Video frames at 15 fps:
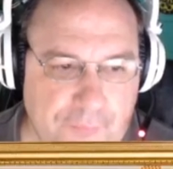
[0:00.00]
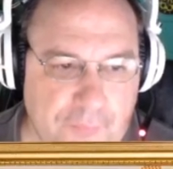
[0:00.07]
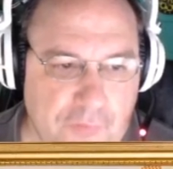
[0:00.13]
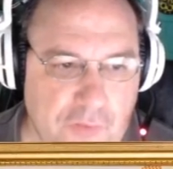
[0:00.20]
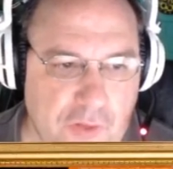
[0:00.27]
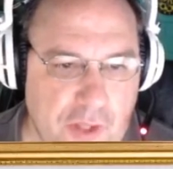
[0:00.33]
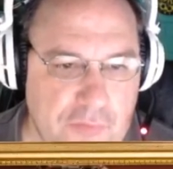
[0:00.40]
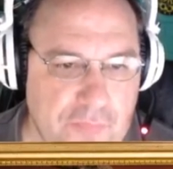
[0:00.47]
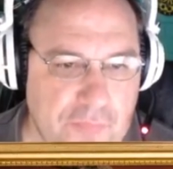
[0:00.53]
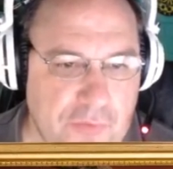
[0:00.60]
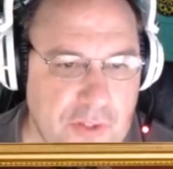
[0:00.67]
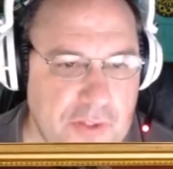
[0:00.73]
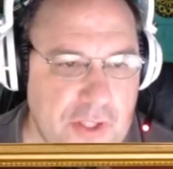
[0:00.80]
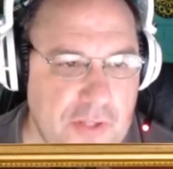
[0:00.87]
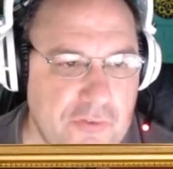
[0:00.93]
So I
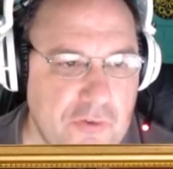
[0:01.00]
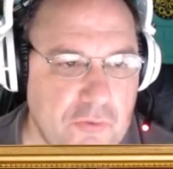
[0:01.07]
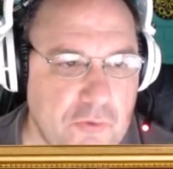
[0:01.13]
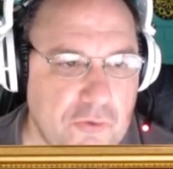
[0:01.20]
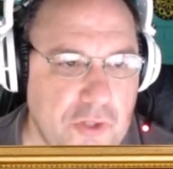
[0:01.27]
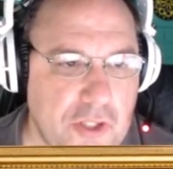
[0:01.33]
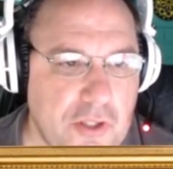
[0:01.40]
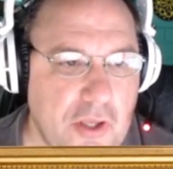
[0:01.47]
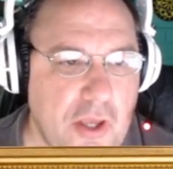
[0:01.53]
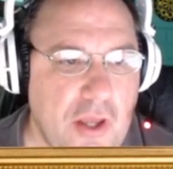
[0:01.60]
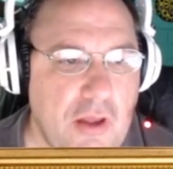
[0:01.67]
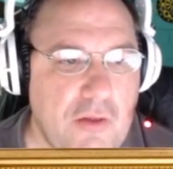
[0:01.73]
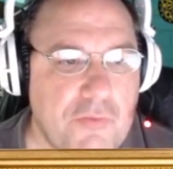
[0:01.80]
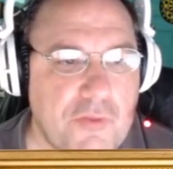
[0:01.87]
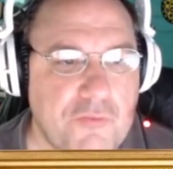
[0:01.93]
think that's interesting.
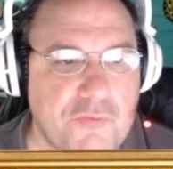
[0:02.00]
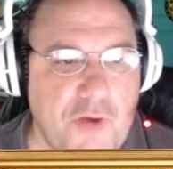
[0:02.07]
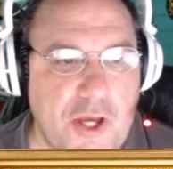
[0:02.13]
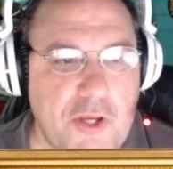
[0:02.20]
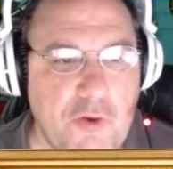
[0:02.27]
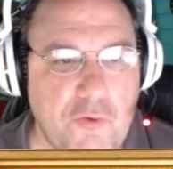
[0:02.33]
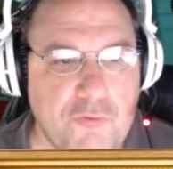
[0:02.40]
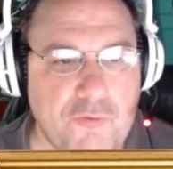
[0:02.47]
The final